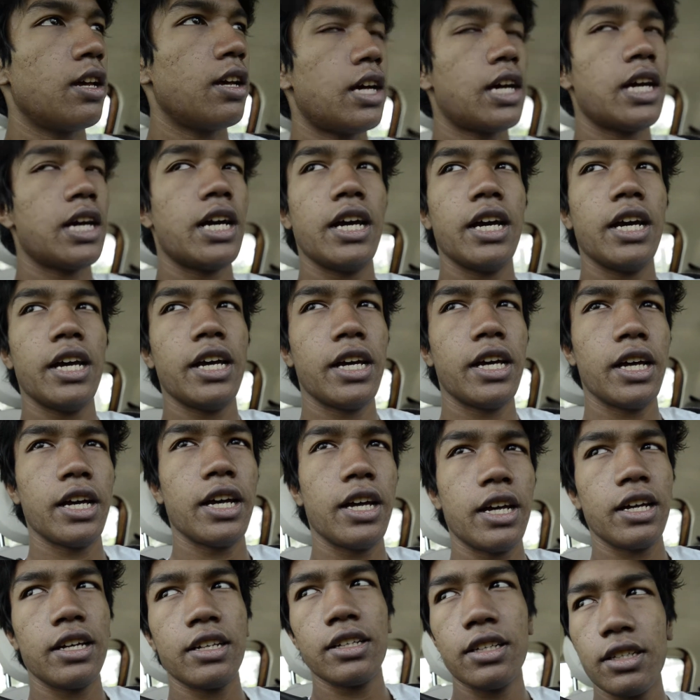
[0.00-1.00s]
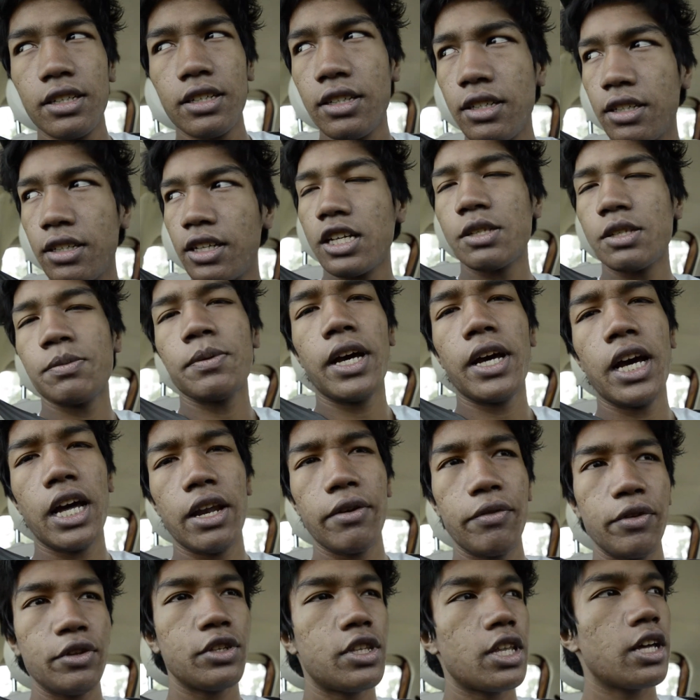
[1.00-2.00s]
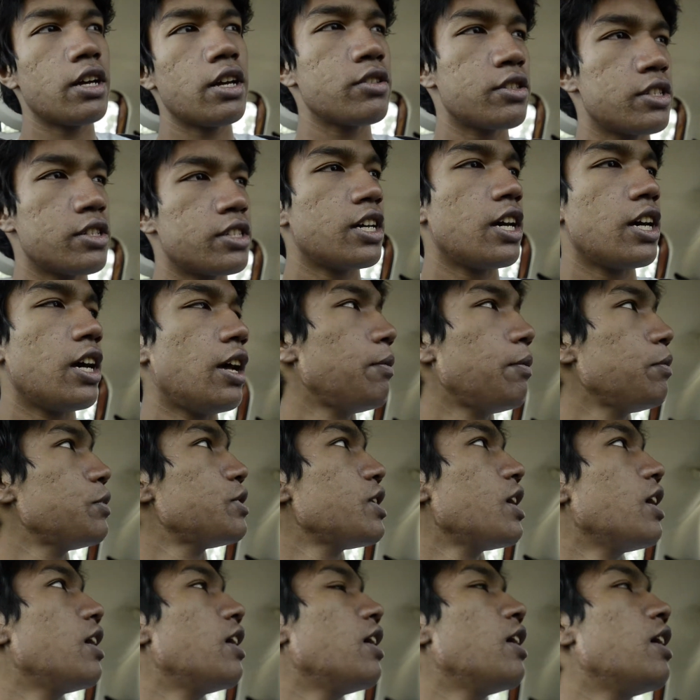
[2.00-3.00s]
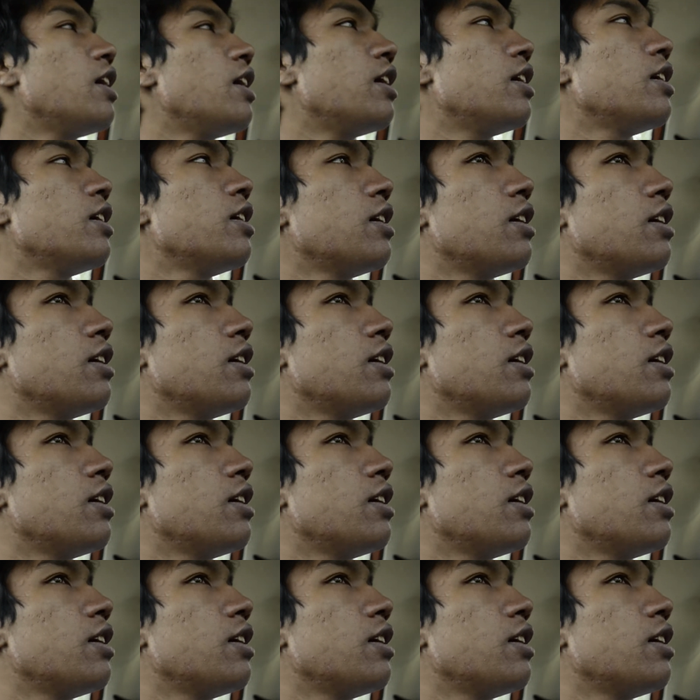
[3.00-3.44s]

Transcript: I uh, lost my hat a few thousand times. Uh,